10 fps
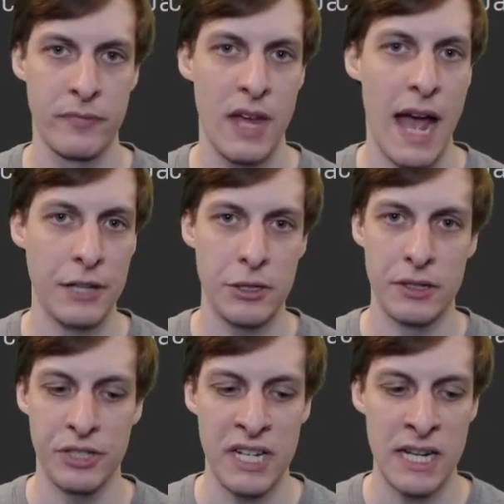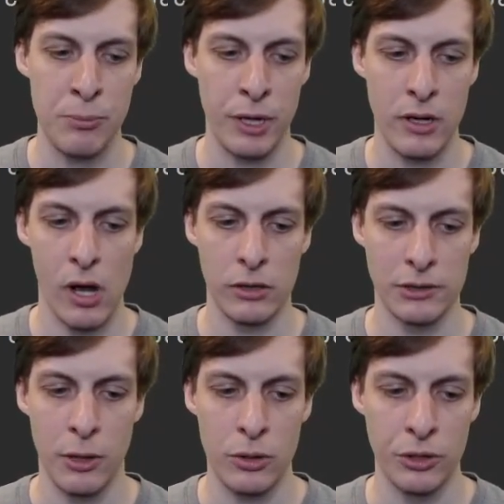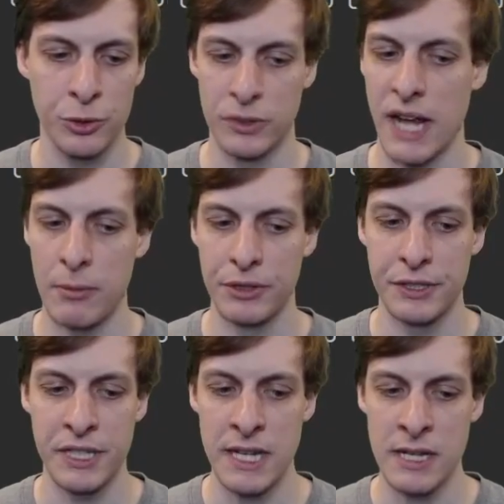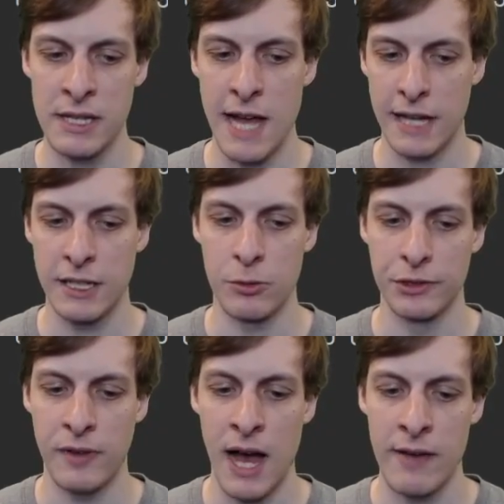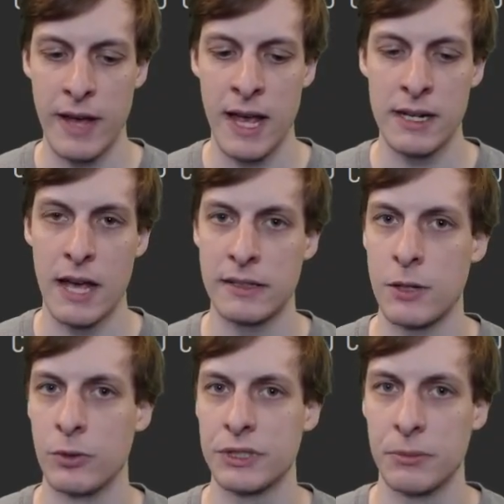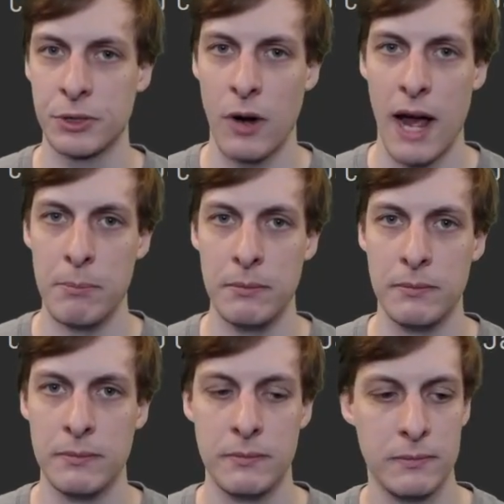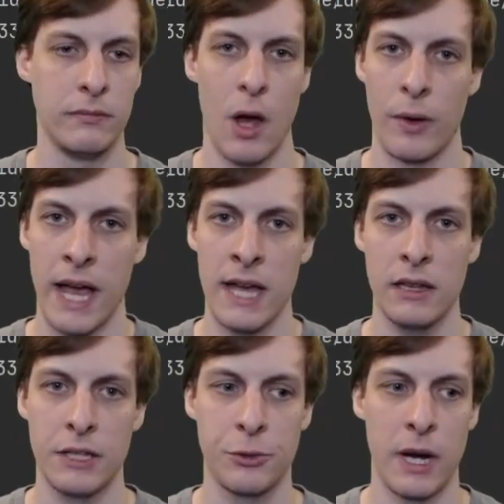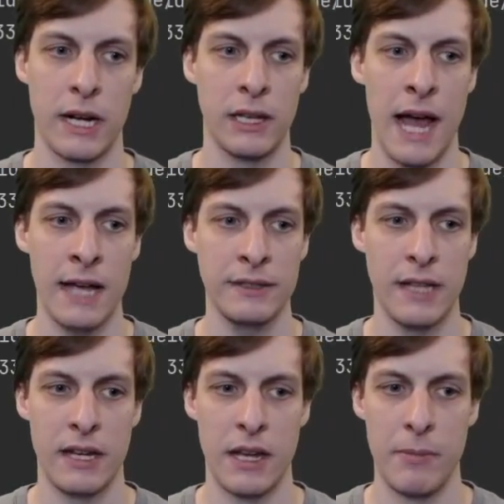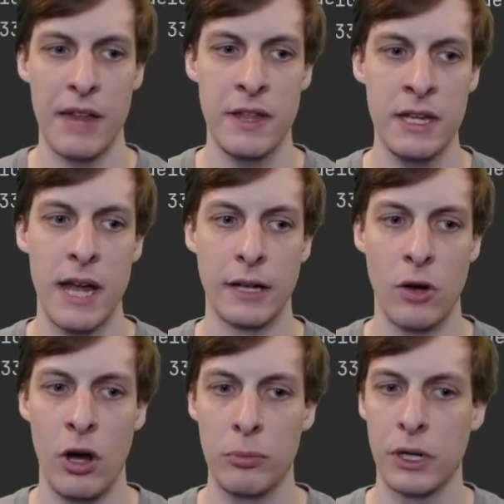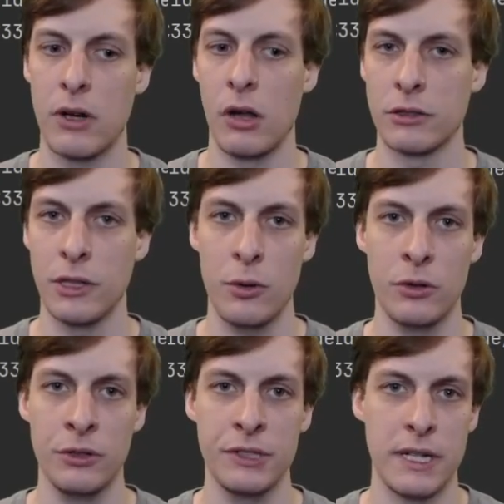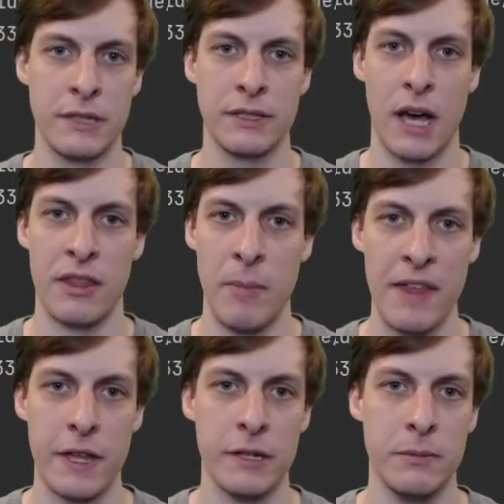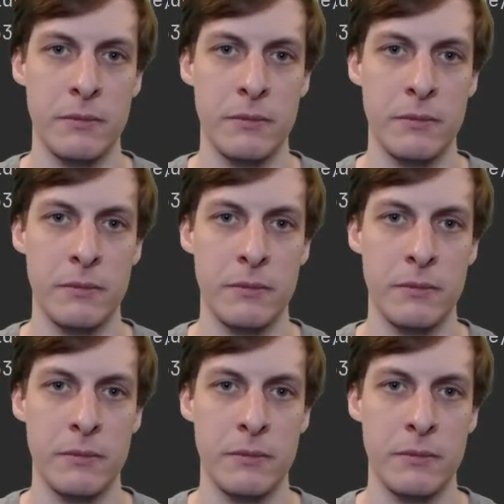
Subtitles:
As you can see, print callers locals was able to see the x equals 5 and s equals subscribe. Okay, let's create a class and a method and call print callers locals inside the method.